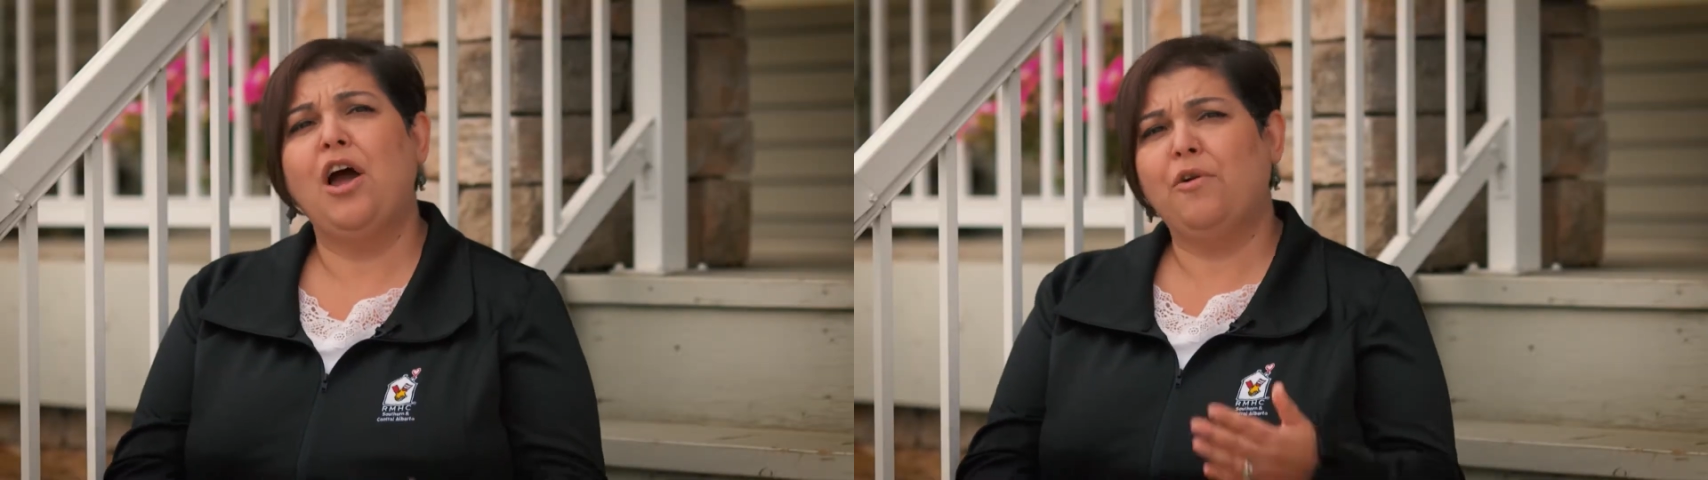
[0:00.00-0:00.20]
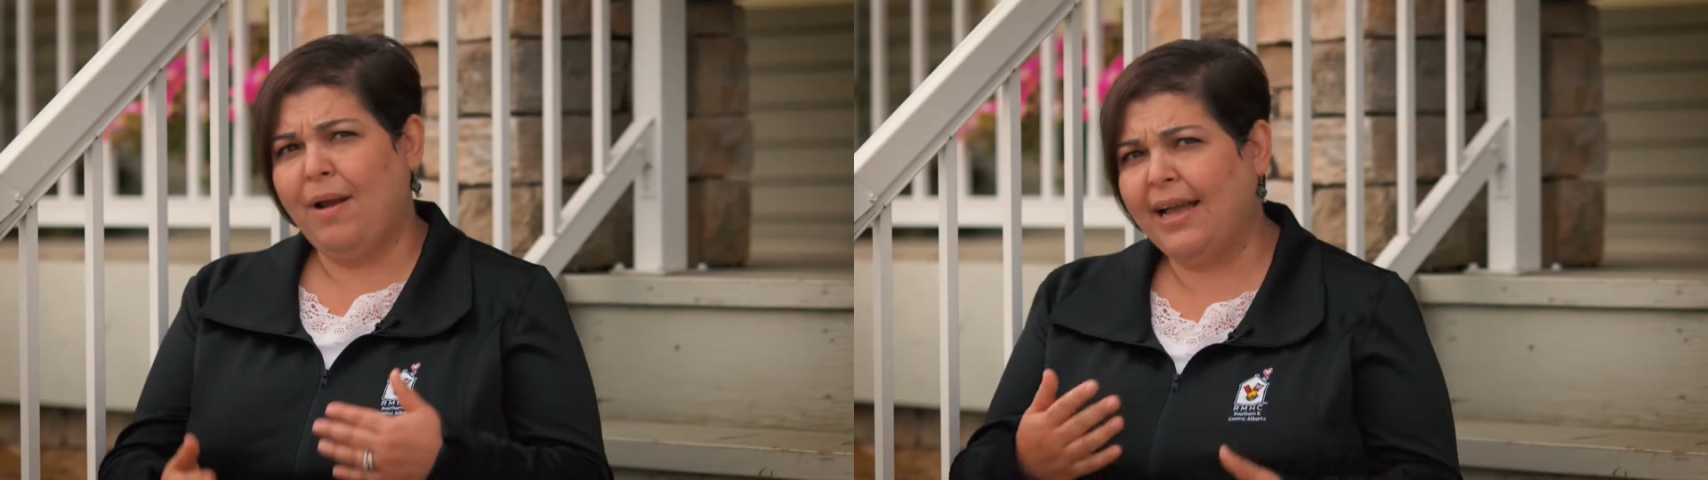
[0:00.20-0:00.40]

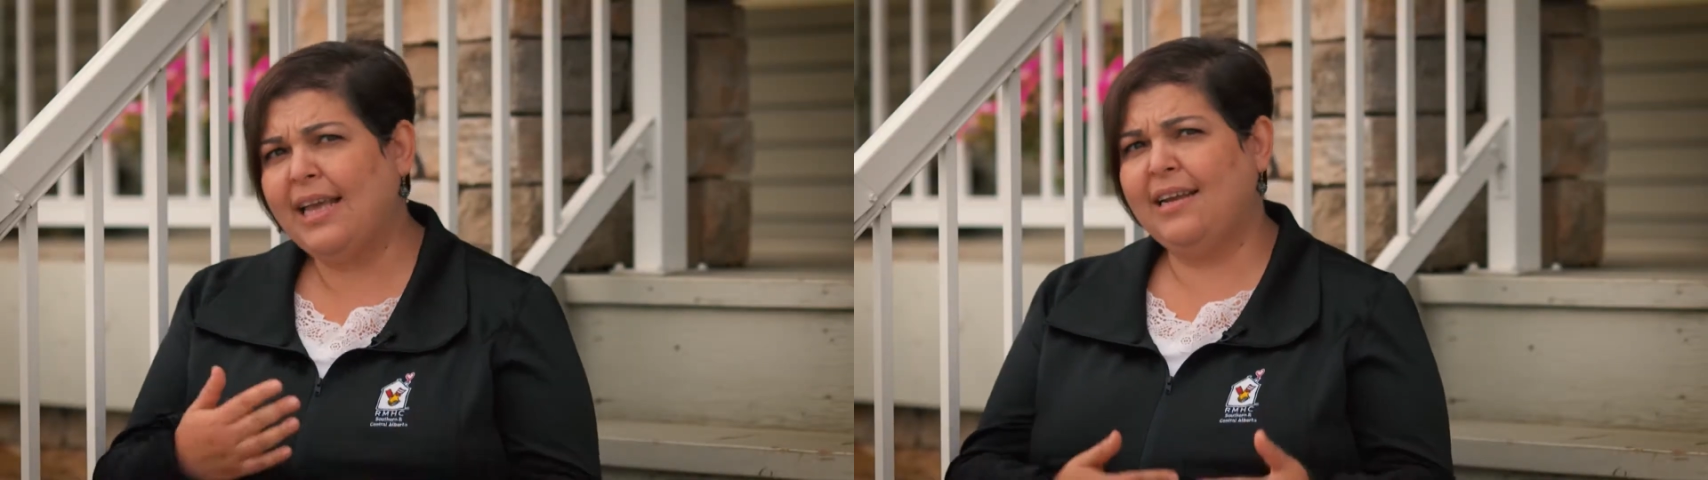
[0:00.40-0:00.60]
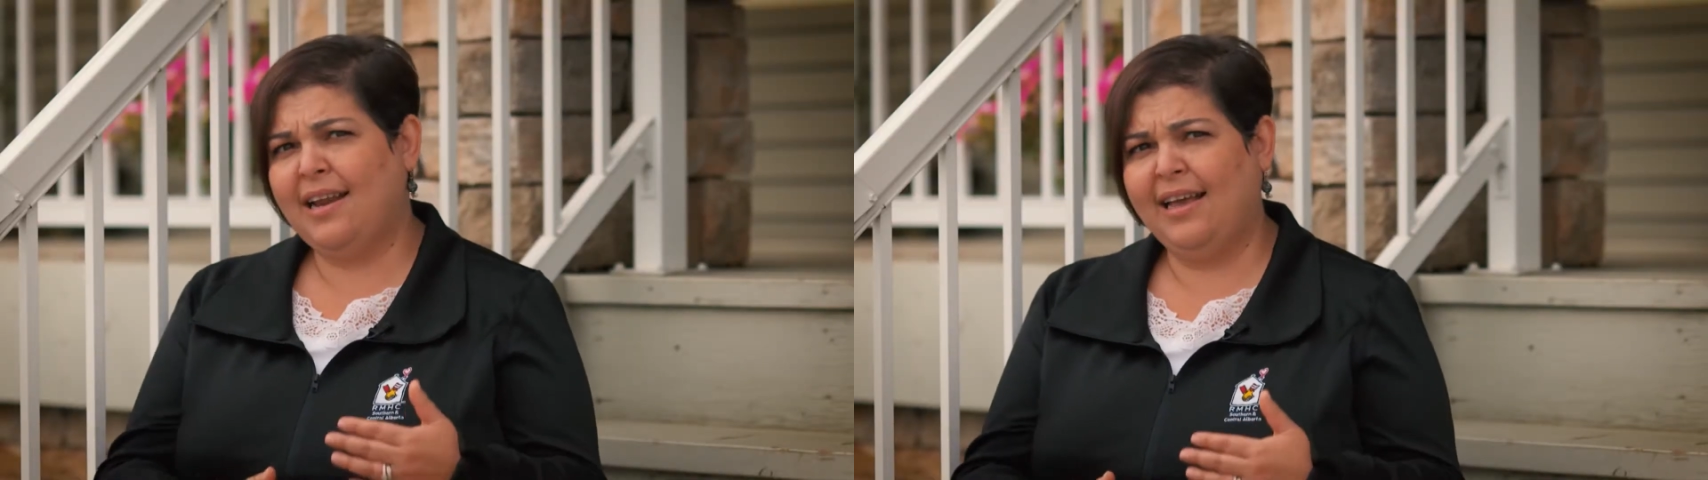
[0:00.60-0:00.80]

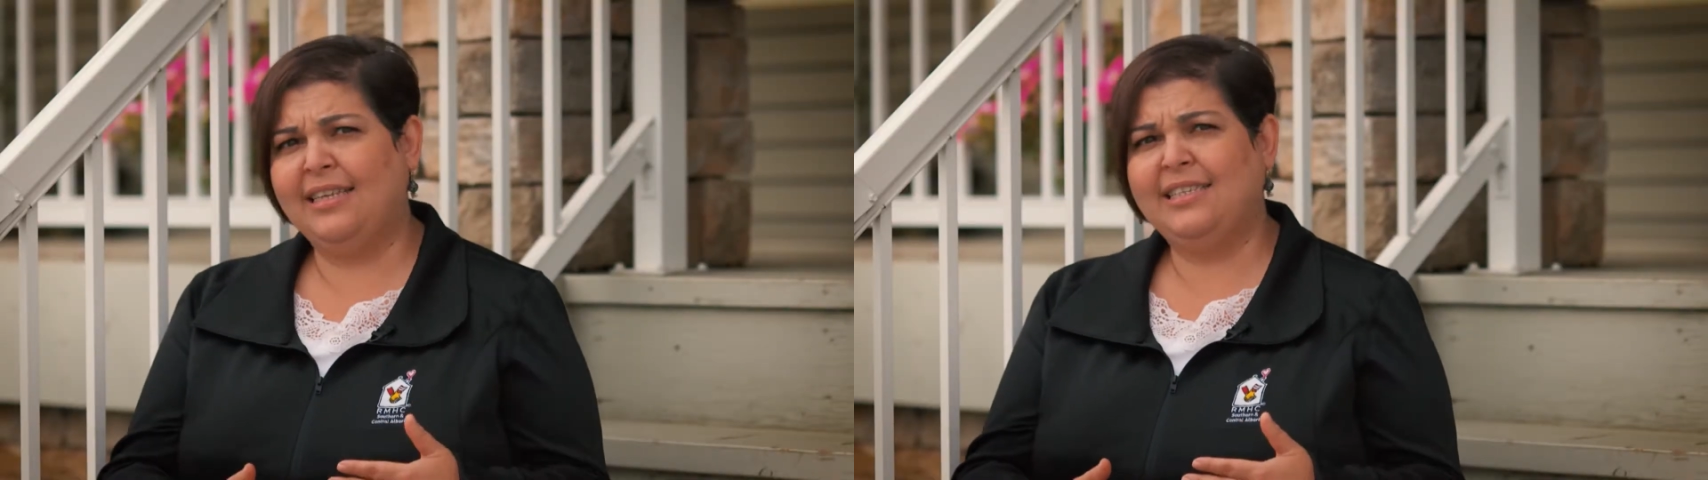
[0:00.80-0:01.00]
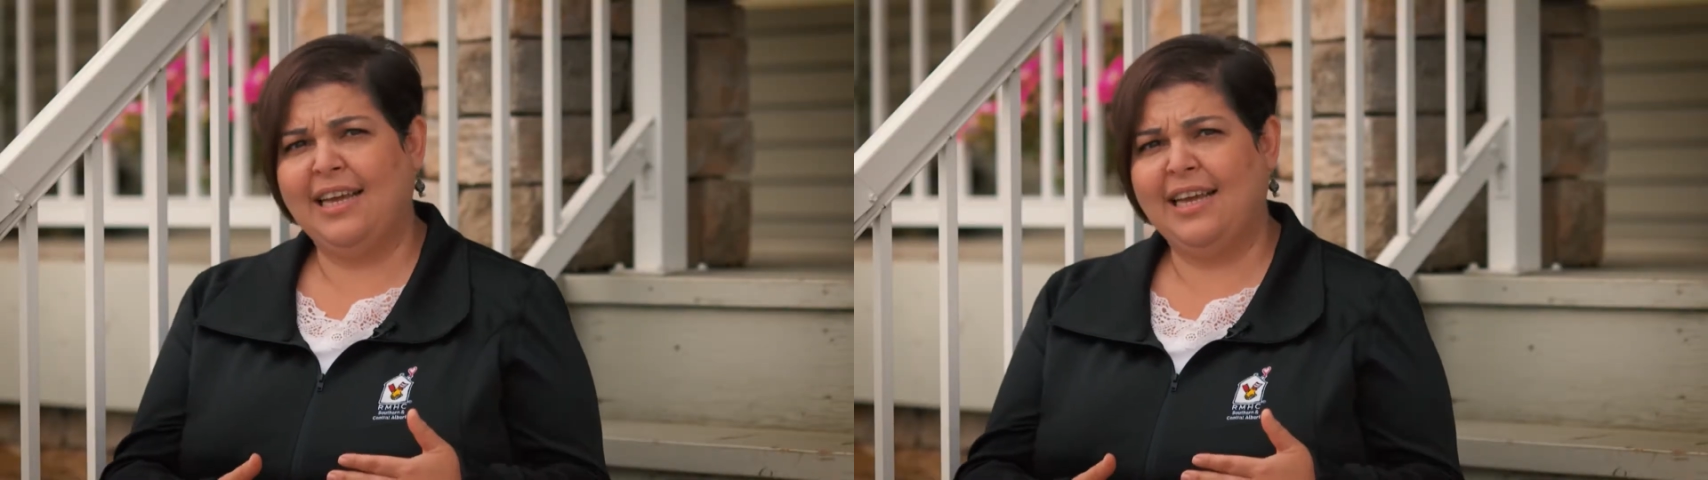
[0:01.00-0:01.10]
recognize young